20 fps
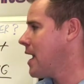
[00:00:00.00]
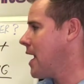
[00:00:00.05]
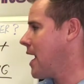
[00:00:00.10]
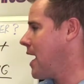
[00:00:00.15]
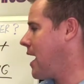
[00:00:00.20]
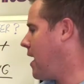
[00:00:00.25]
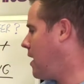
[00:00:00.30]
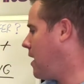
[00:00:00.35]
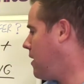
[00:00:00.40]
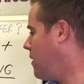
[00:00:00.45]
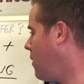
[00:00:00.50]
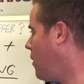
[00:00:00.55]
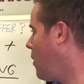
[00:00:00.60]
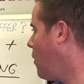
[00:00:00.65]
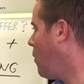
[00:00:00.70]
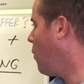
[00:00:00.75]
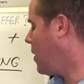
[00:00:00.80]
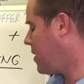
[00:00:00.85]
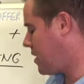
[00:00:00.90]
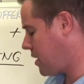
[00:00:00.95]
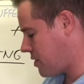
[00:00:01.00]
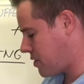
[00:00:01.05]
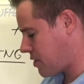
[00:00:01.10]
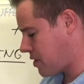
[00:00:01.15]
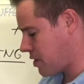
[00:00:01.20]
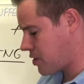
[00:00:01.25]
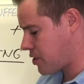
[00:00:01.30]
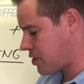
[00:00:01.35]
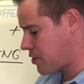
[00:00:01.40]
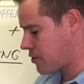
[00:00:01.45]
and what does
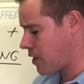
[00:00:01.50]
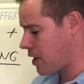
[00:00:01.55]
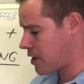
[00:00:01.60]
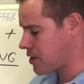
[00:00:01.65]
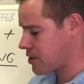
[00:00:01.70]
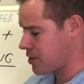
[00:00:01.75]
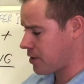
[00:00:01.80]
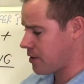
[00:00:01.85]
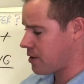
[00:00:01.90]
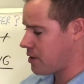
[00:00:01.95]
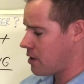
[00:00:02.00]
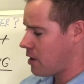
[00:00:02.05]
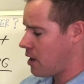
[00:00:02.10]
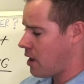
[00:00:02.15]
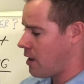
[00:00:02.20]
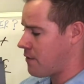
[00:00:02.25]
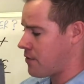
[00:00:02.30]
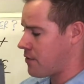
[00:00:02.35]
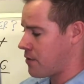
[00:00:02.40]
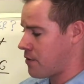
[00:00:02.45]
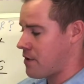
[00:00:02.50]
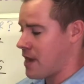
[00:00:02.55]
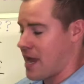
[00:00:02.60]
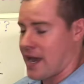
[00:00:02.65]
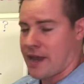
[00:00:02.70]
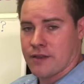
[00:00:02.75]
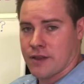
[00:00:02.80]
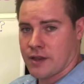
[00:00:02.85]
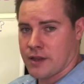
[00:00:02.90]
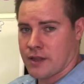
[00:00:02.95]
the structure of their
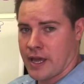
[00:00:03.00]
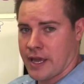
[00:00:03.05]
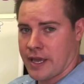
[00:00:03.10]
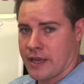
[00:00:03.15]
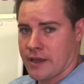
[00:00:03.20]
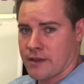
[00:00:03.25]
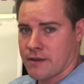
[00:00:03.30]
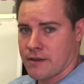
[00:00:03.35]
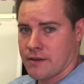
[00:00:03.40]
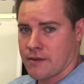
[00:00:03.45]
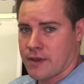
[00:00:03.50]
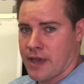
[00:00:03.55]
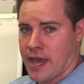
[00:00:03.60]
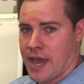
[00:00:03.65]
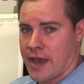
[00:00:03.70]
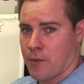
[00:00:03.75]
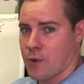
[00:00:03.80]
neck look like, okay?